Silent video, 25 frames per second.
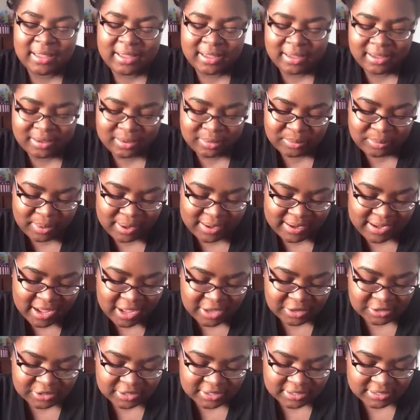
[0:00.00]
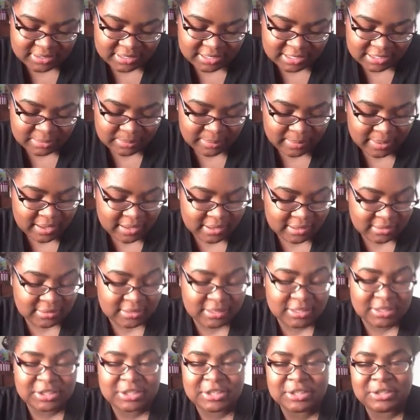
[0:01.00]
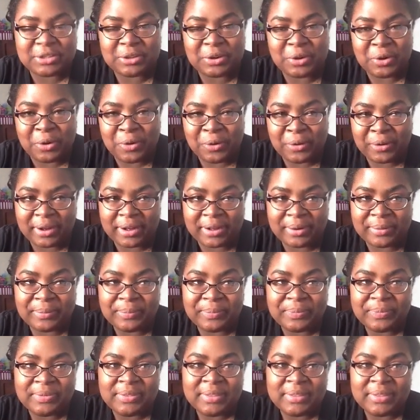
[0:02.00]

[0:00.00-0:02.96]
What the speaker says: Right now she's 6 pounds, and she's growing.